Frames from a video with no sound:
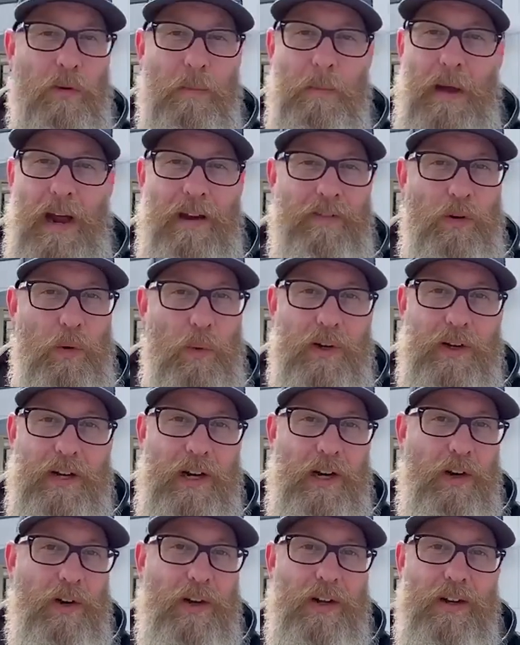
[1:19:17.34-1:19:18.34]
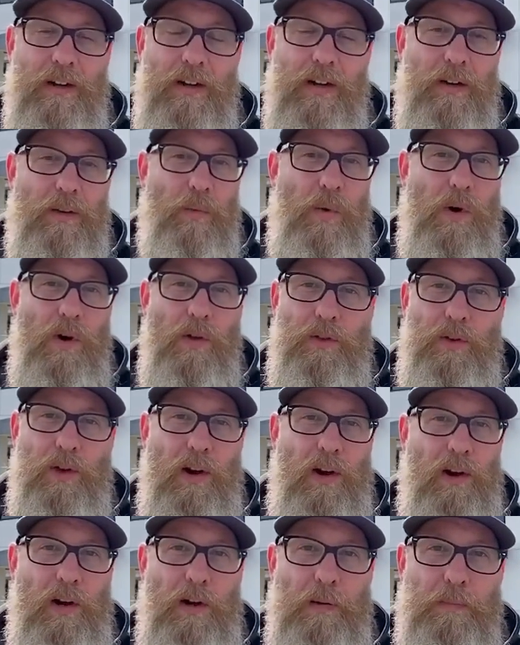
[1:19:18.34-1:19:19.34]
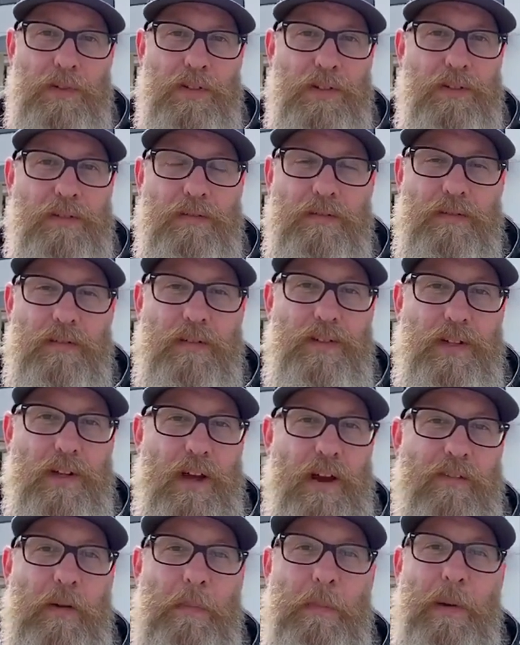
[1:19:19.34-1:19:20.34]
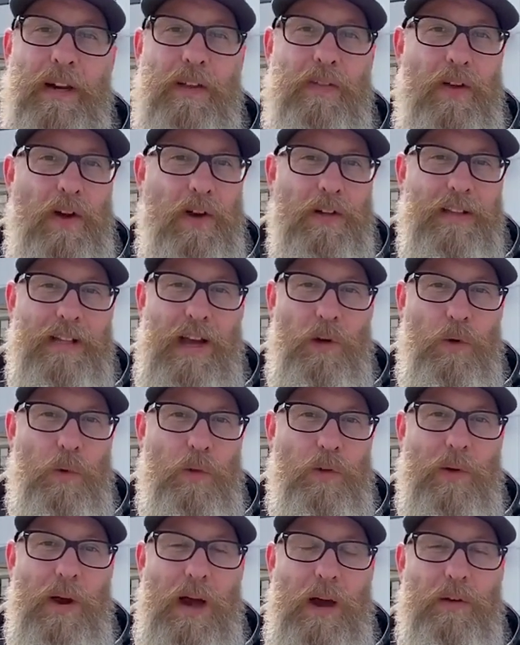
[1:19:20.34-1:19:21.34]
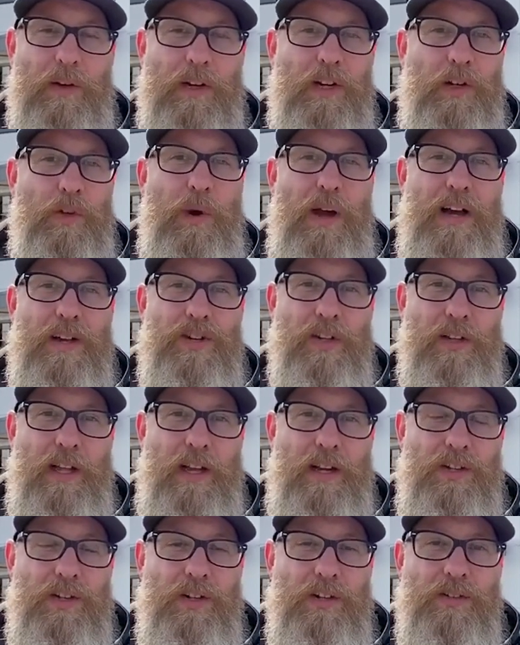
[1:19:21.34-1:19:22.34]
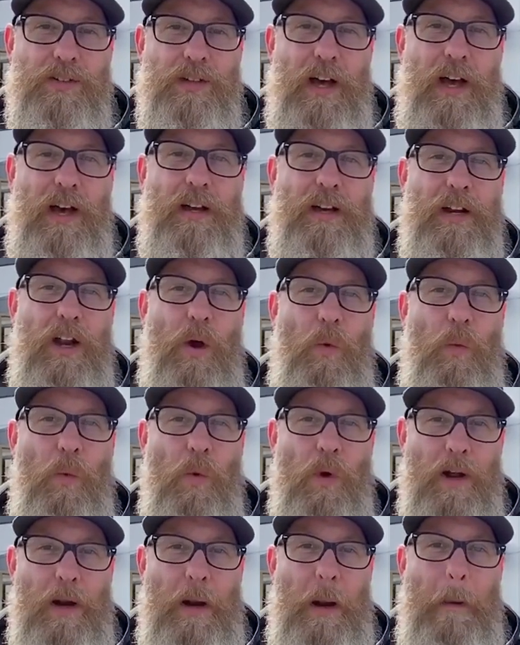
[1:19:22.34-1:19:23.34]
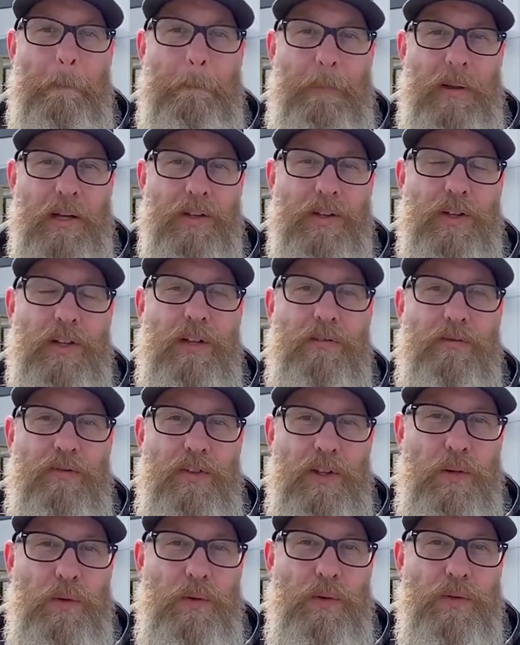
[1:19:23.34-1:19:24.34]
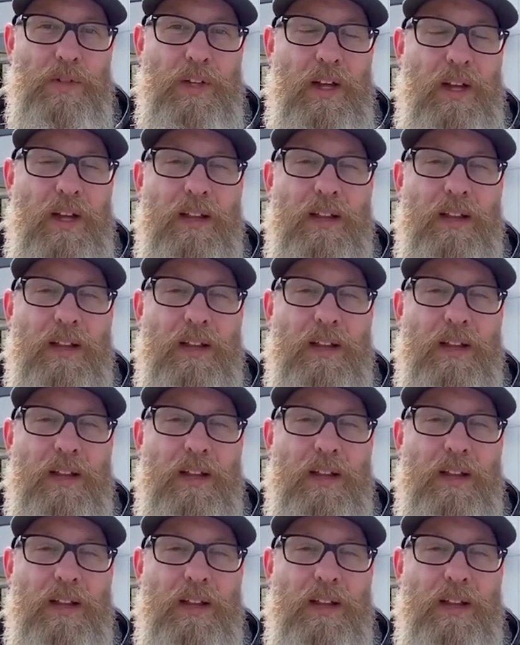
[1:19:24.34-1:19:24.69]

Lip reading: From everyone here at Walther Arms, to everybody there at Louder with Crowder, congratulations on 1 billion views.